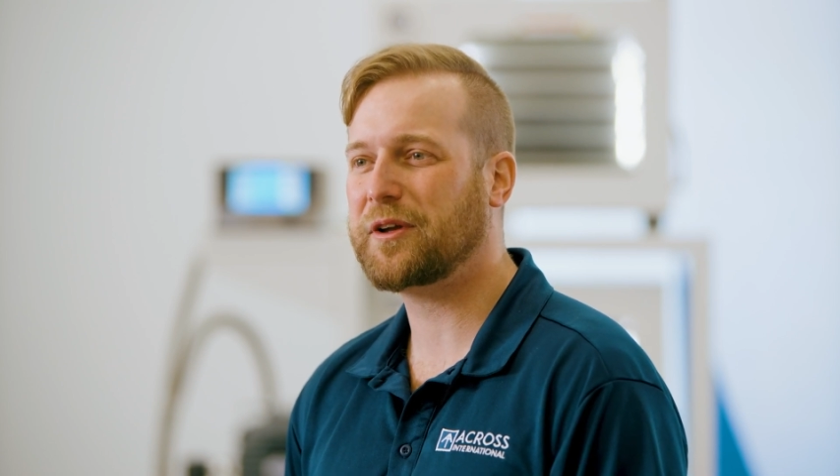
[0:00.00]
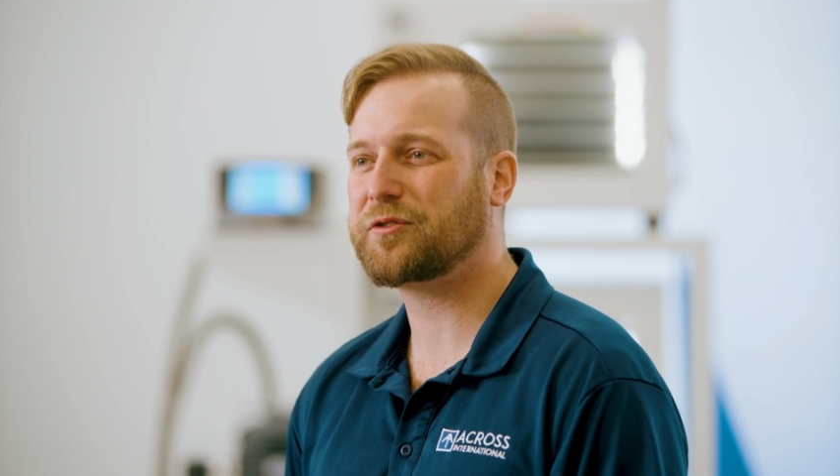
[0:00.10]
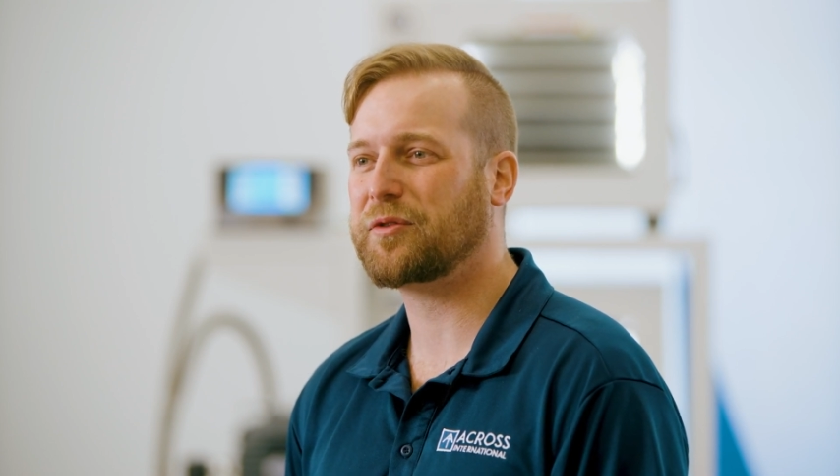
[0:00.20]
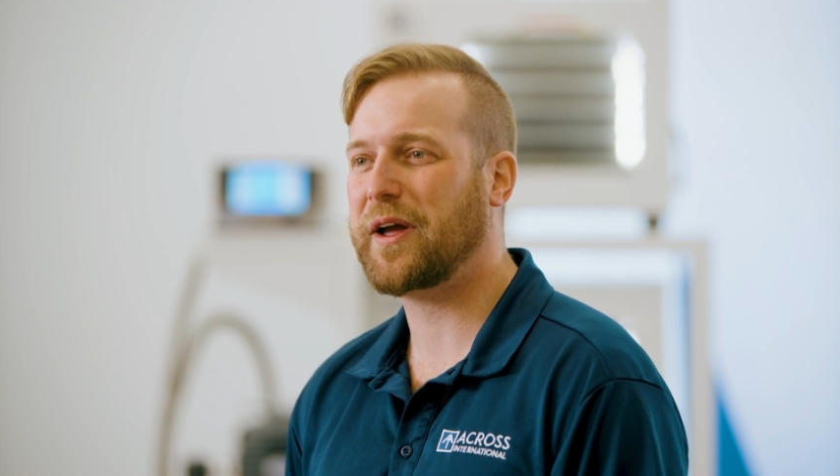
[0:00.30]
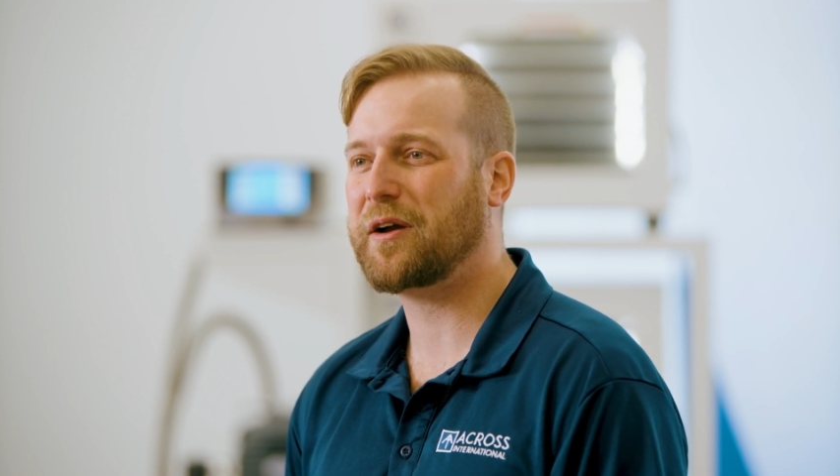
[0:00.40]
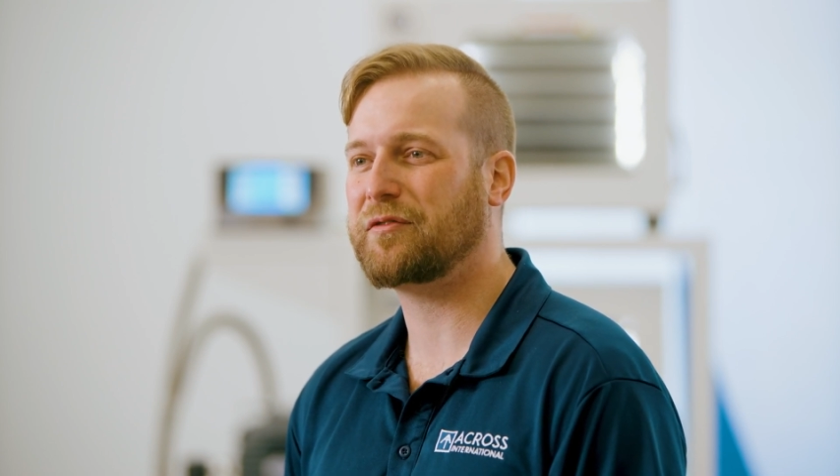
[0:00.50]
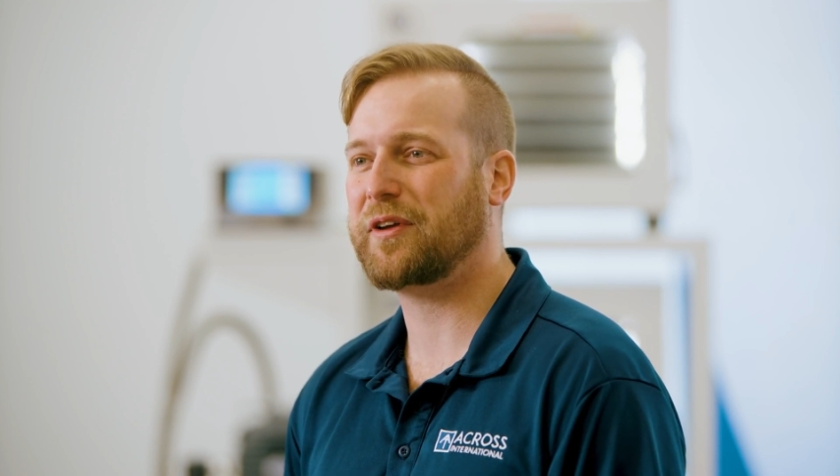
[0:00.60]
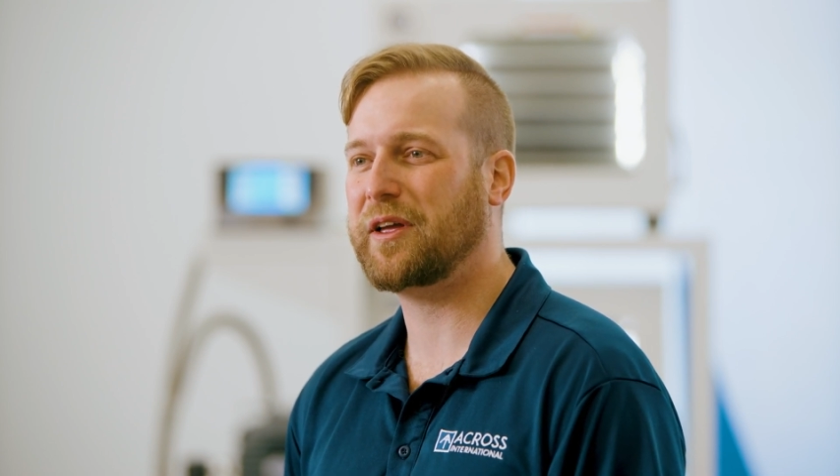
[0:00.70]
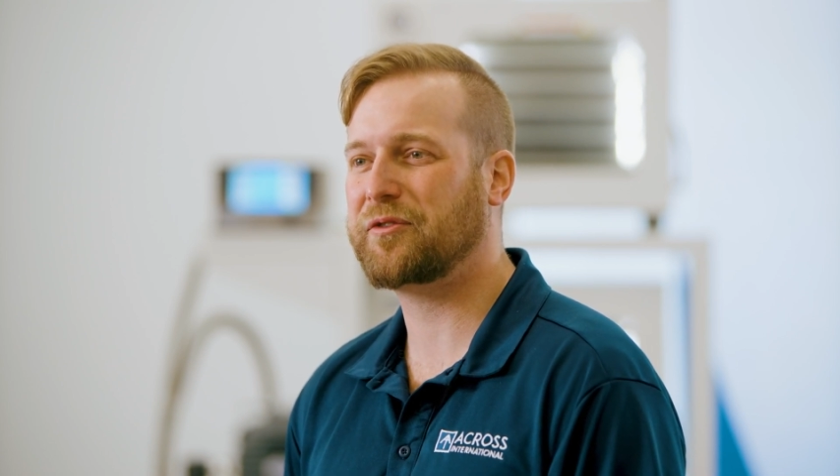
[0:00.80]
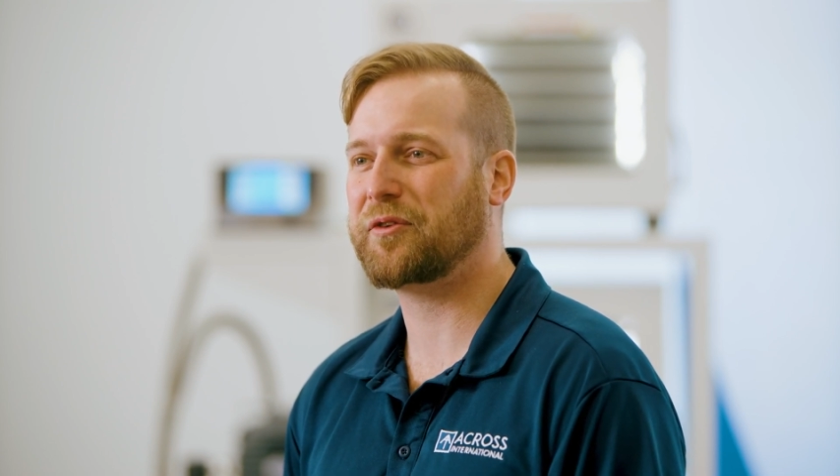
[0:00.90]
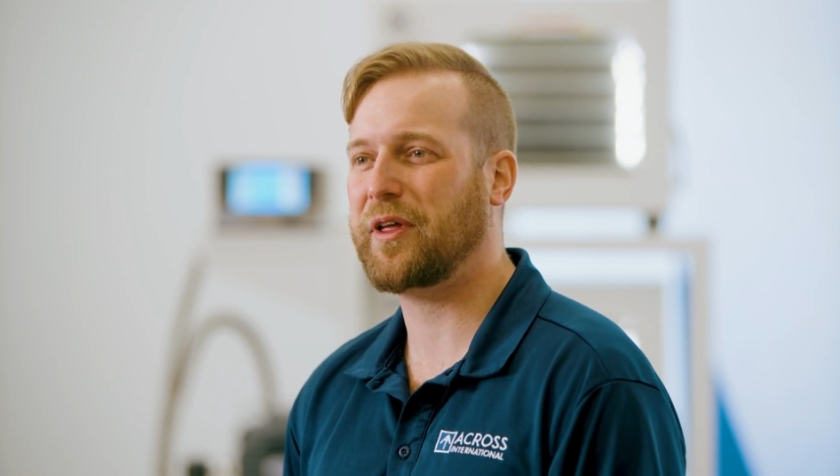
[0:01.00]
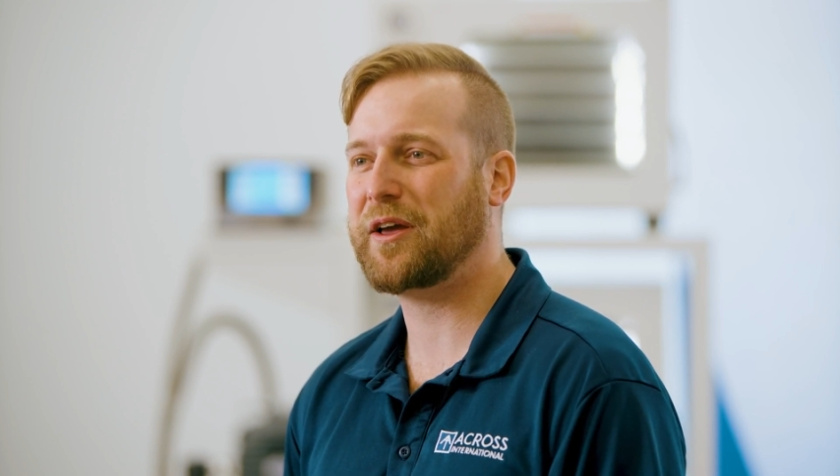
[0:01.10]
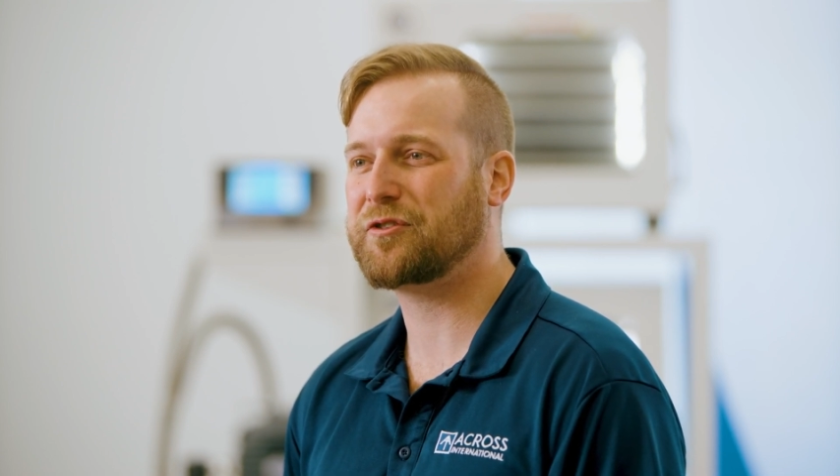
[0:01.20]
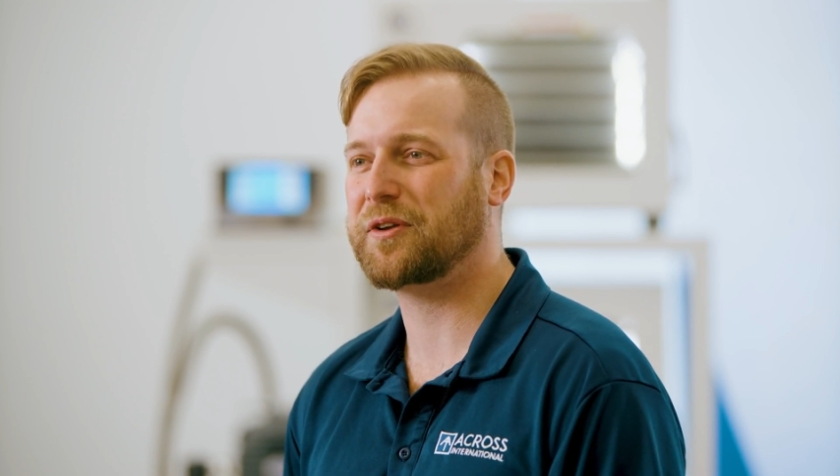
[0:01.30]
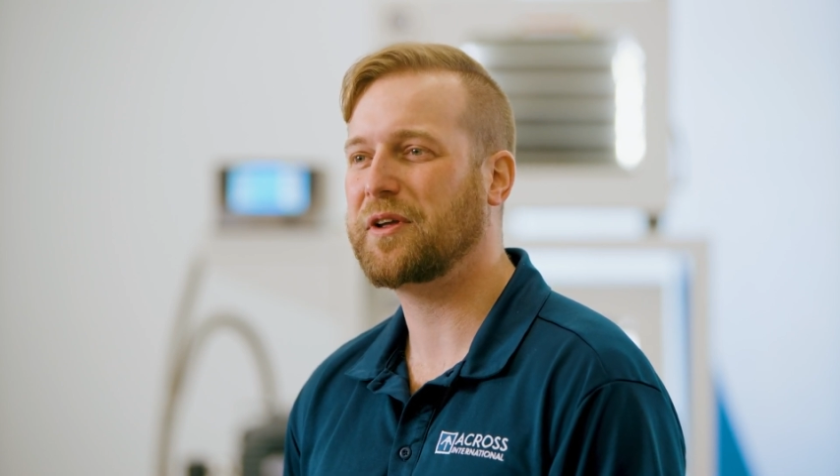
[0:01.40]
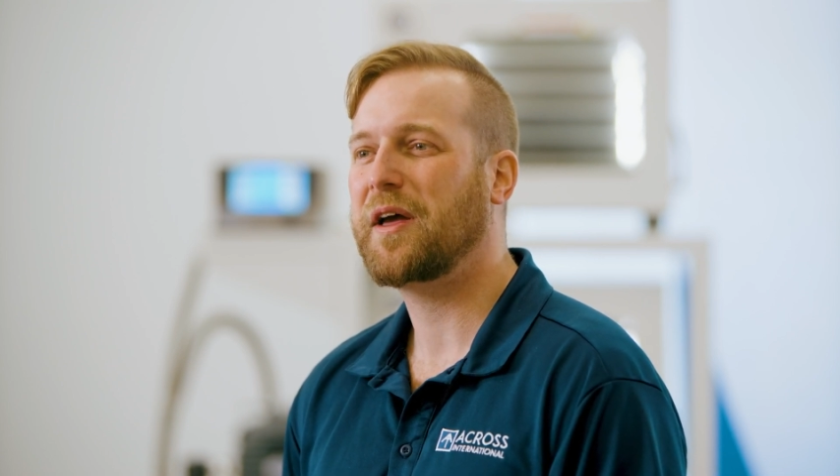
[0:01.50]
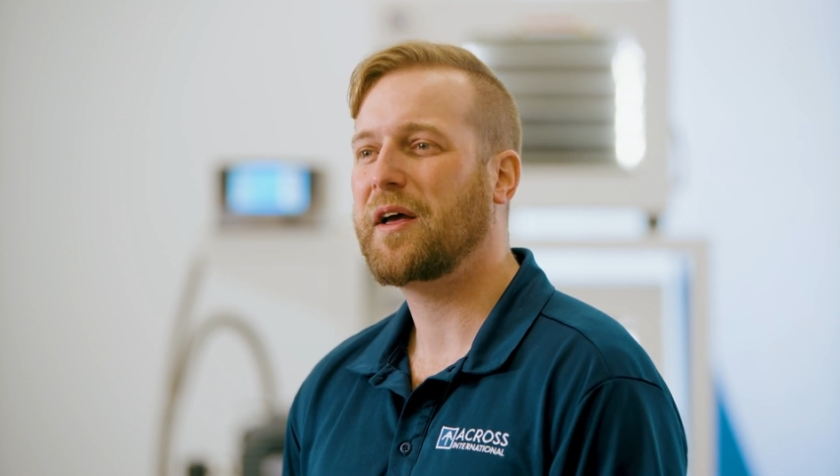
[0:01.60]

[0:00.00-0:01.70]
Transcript: inch layer of insulation